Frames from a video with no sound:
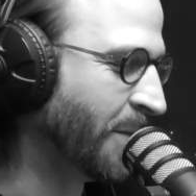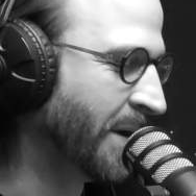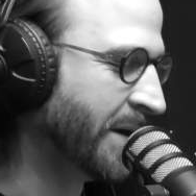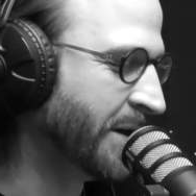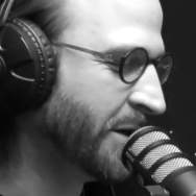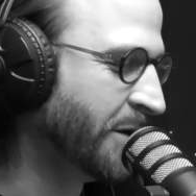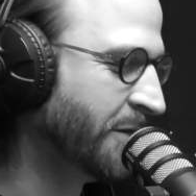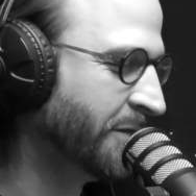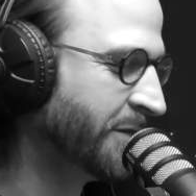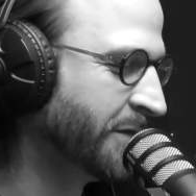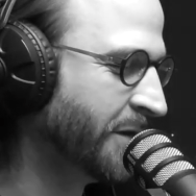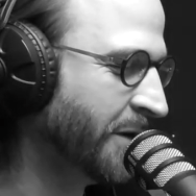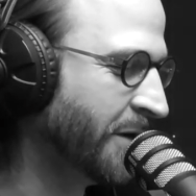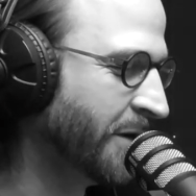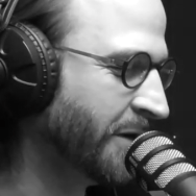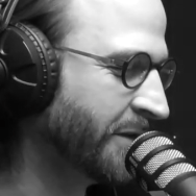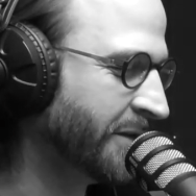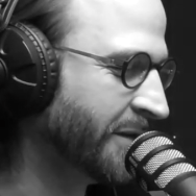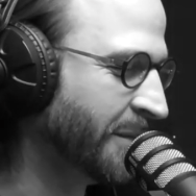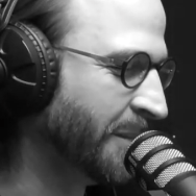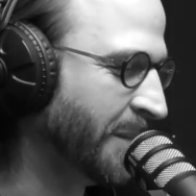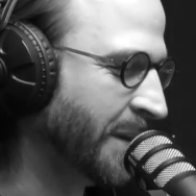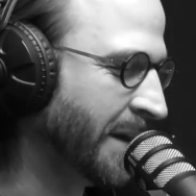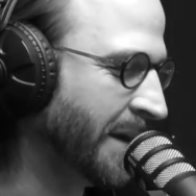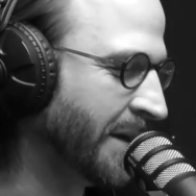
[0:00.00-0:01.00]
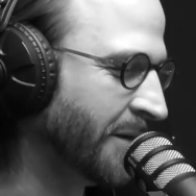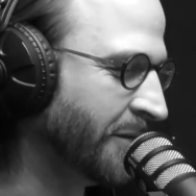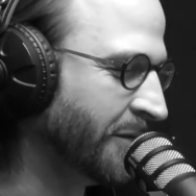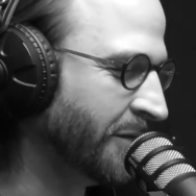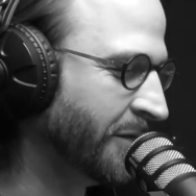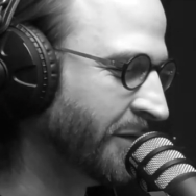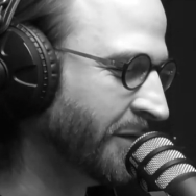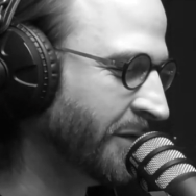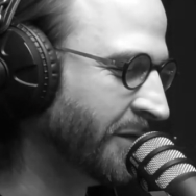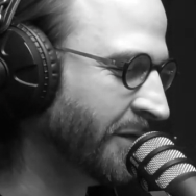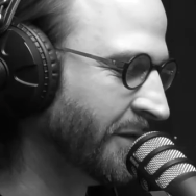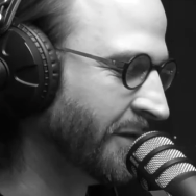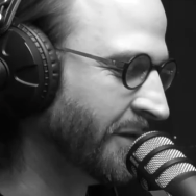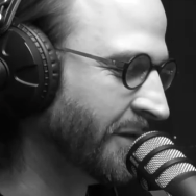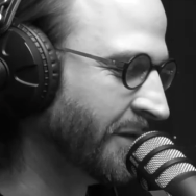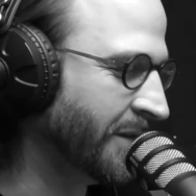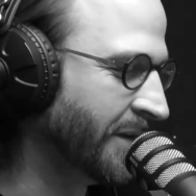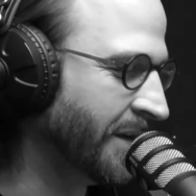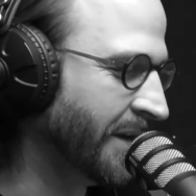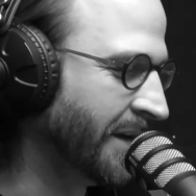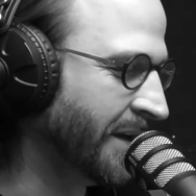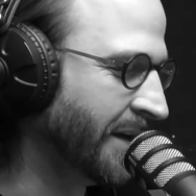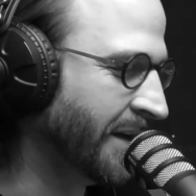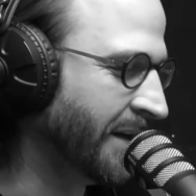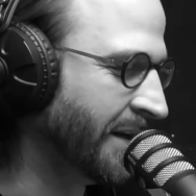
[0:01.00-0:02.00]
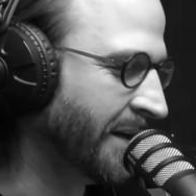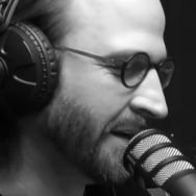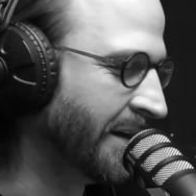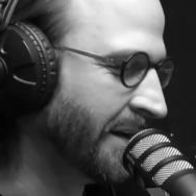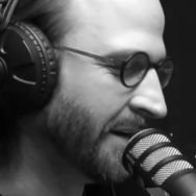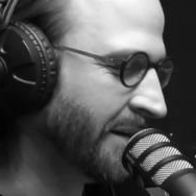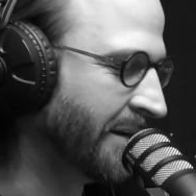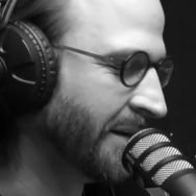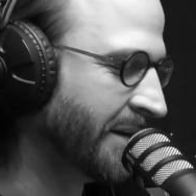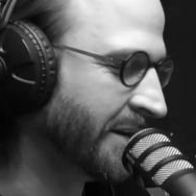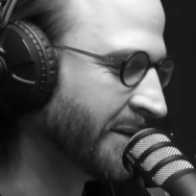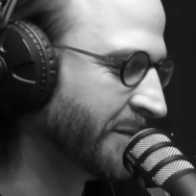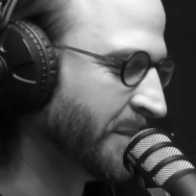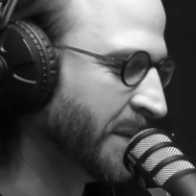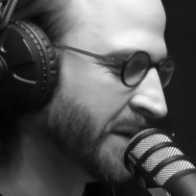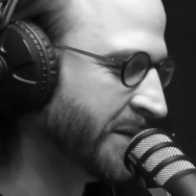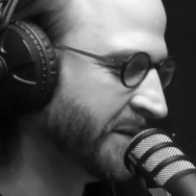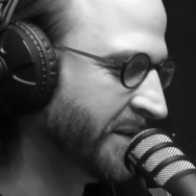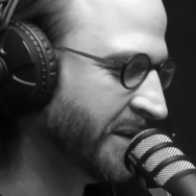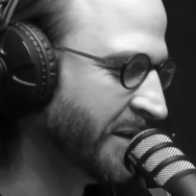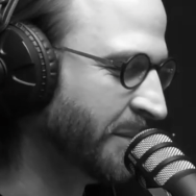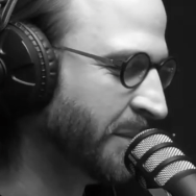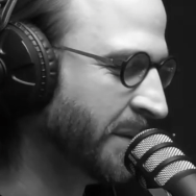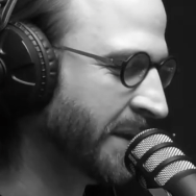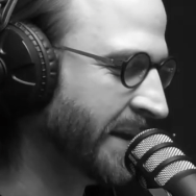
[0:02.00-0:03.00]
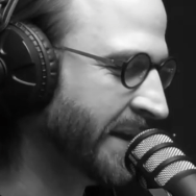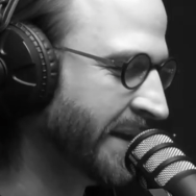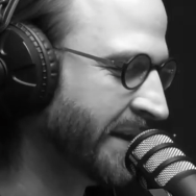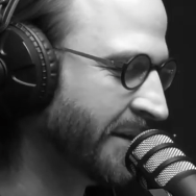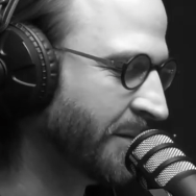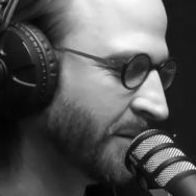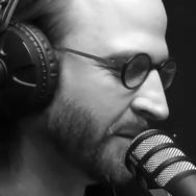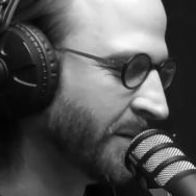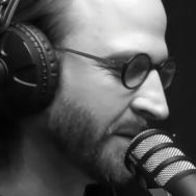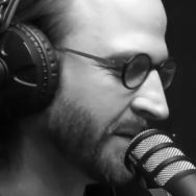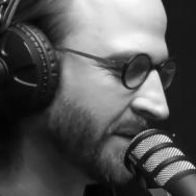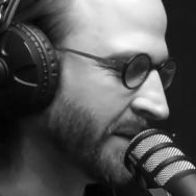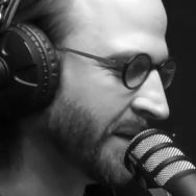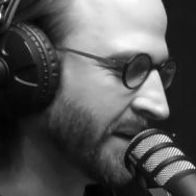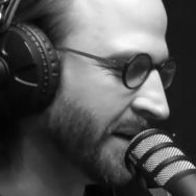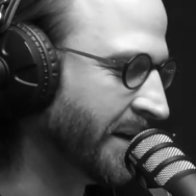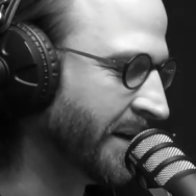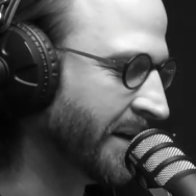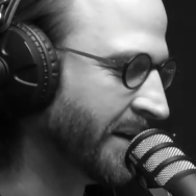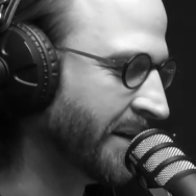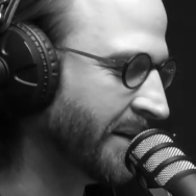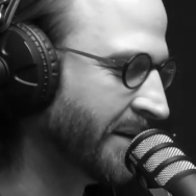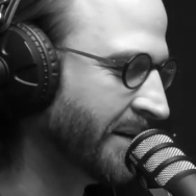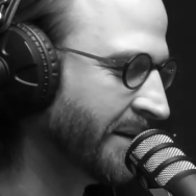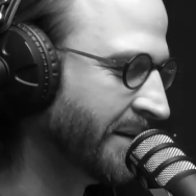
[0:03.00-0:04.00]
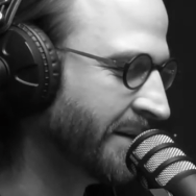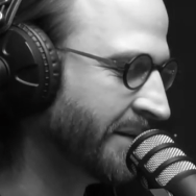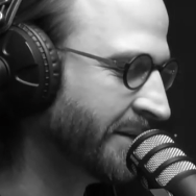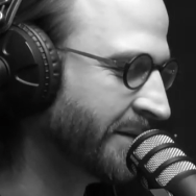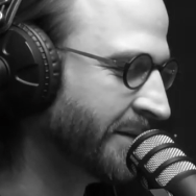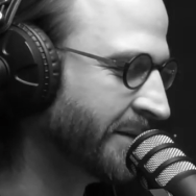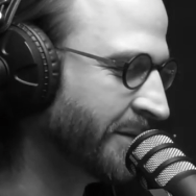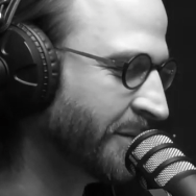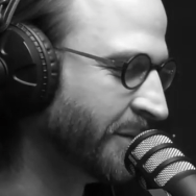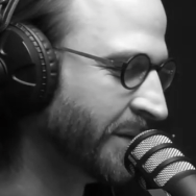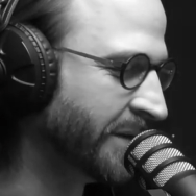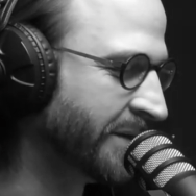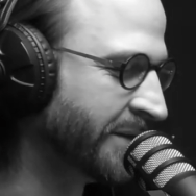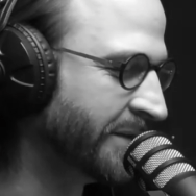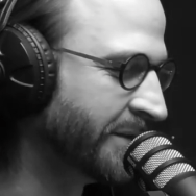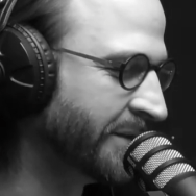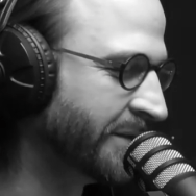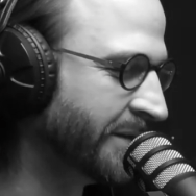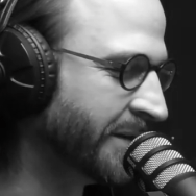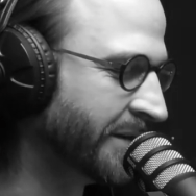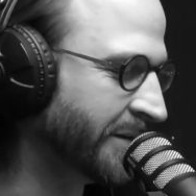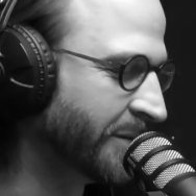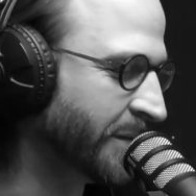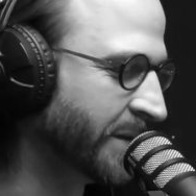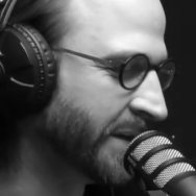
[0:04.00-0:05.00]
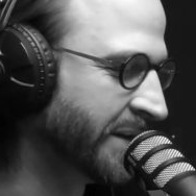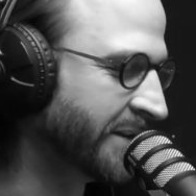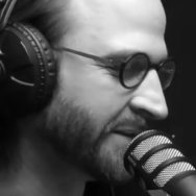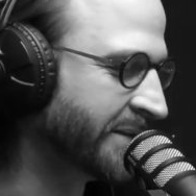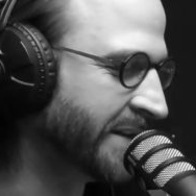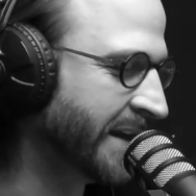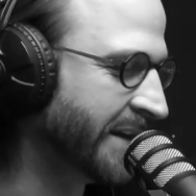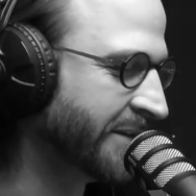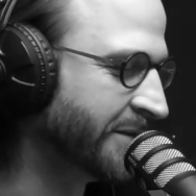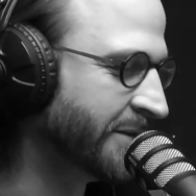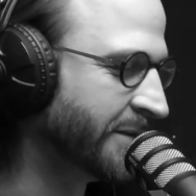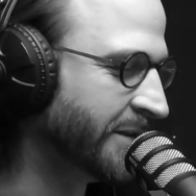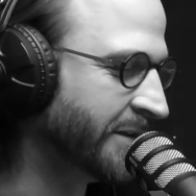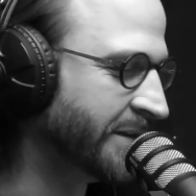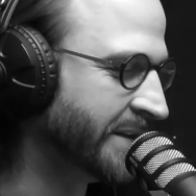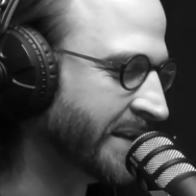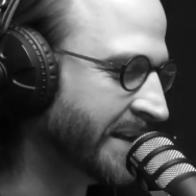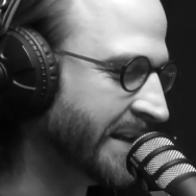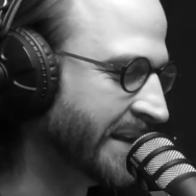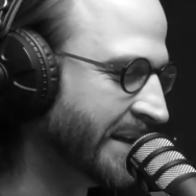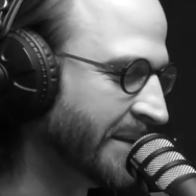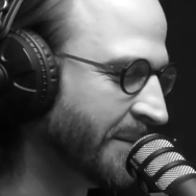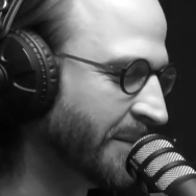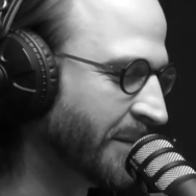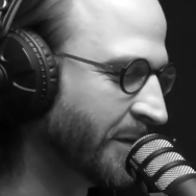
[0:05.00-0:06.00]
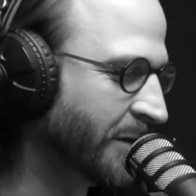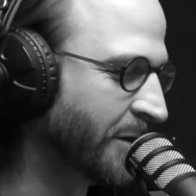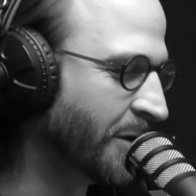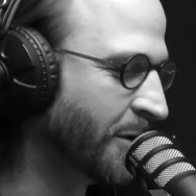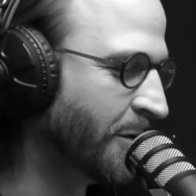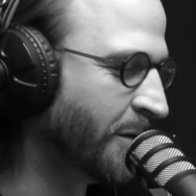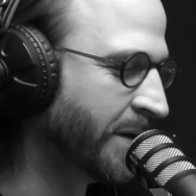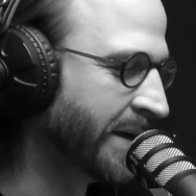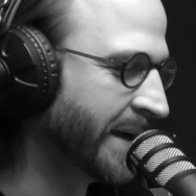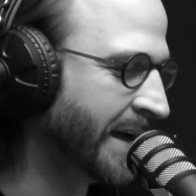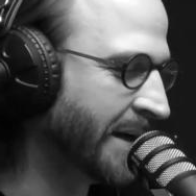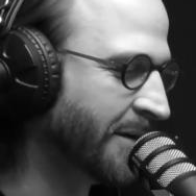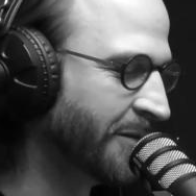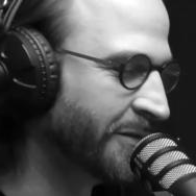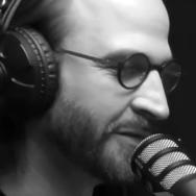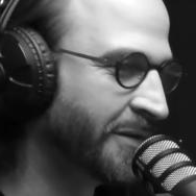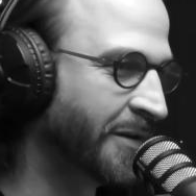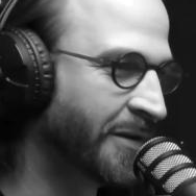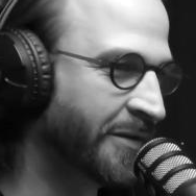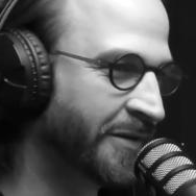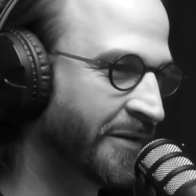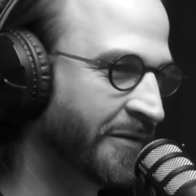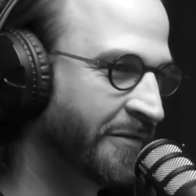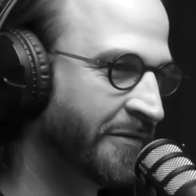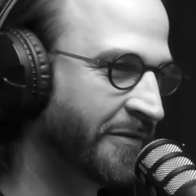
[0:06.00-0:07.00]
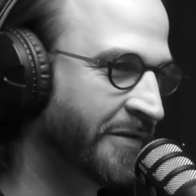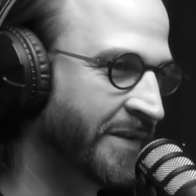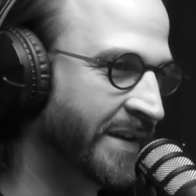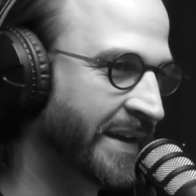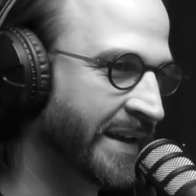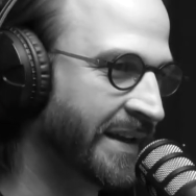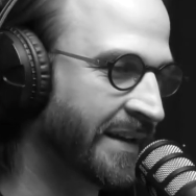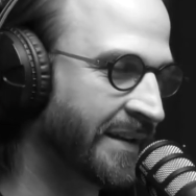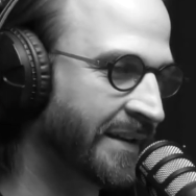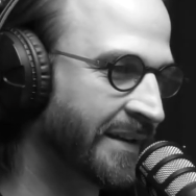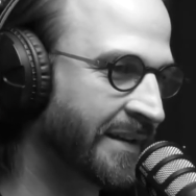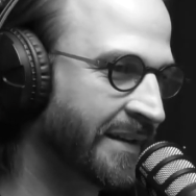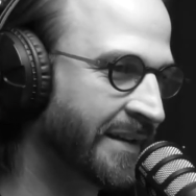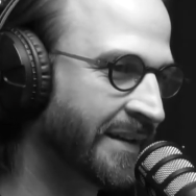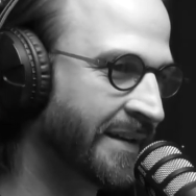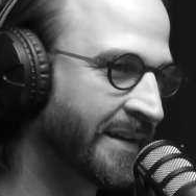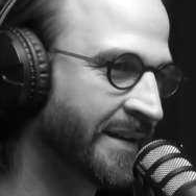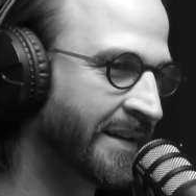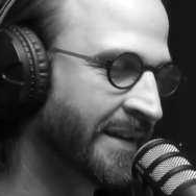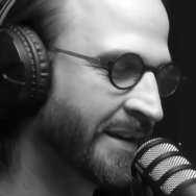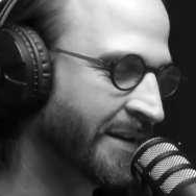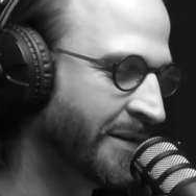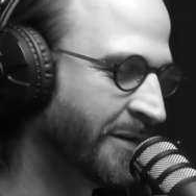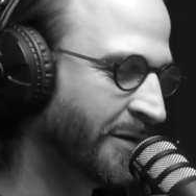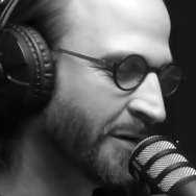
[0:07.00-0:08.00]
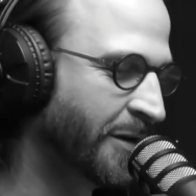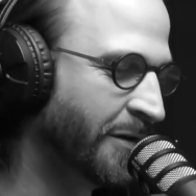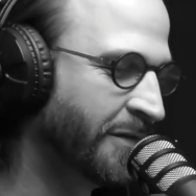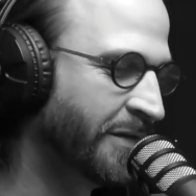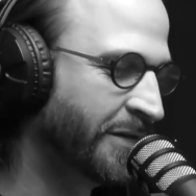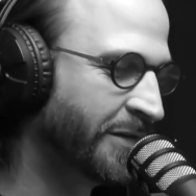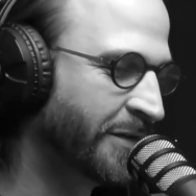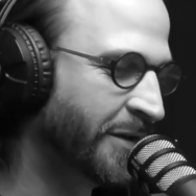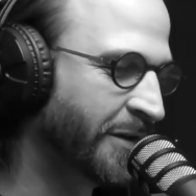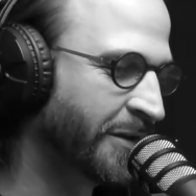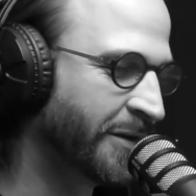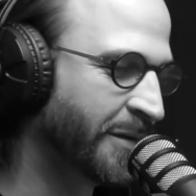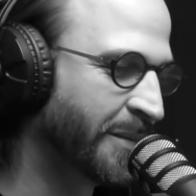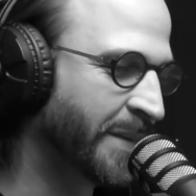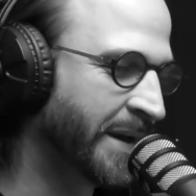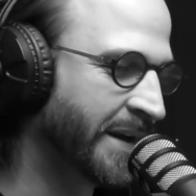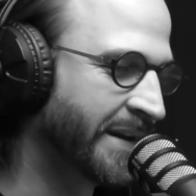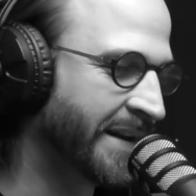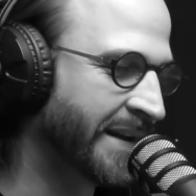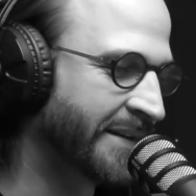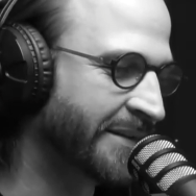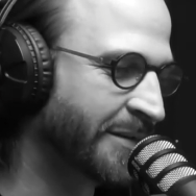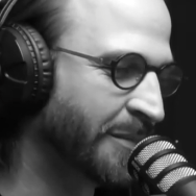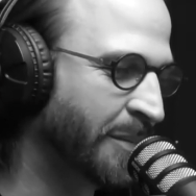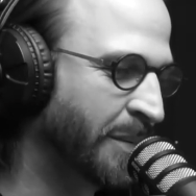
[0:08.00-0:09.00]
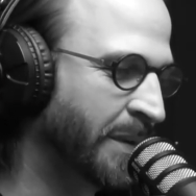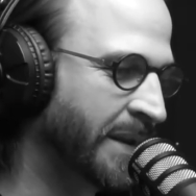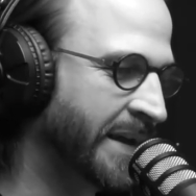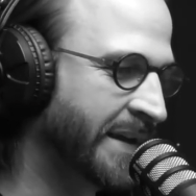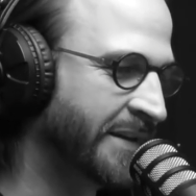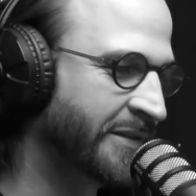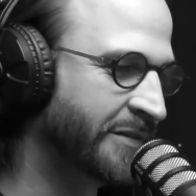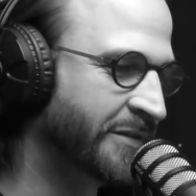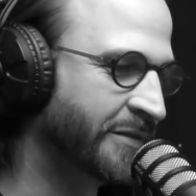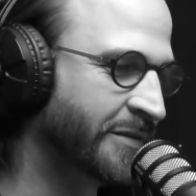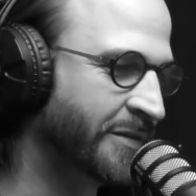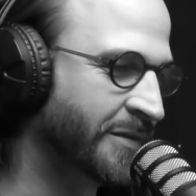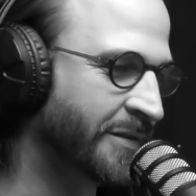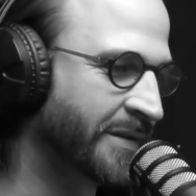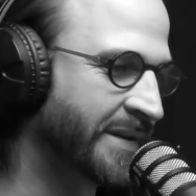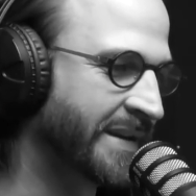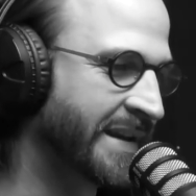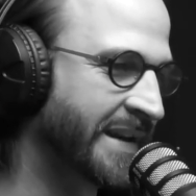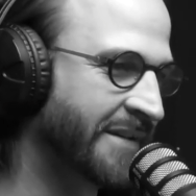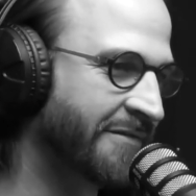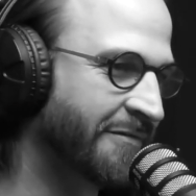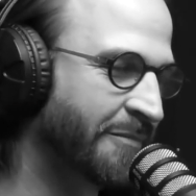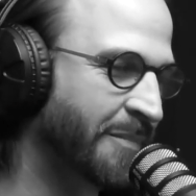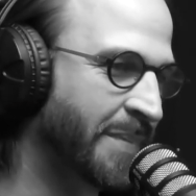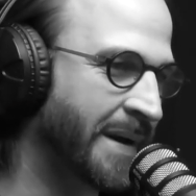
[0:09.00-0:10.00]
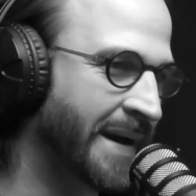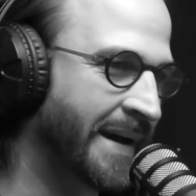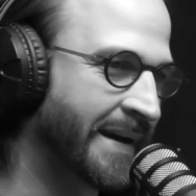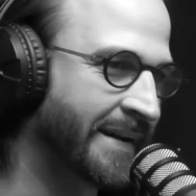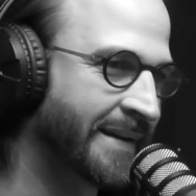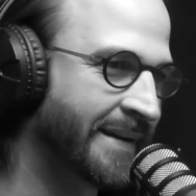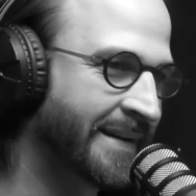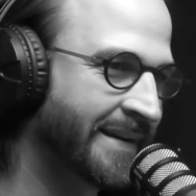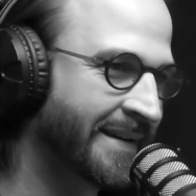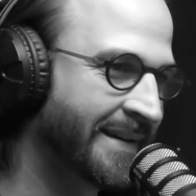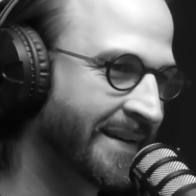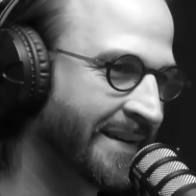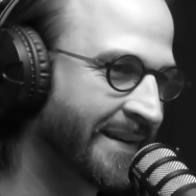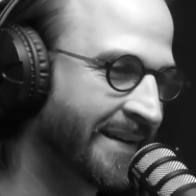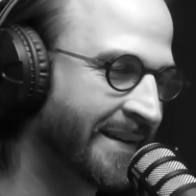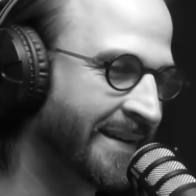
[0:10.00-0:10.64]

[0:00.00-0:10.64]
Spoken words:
When you've talked about, especially playing with the Swedish national team, going out on the field, you often talk about it as a place to give back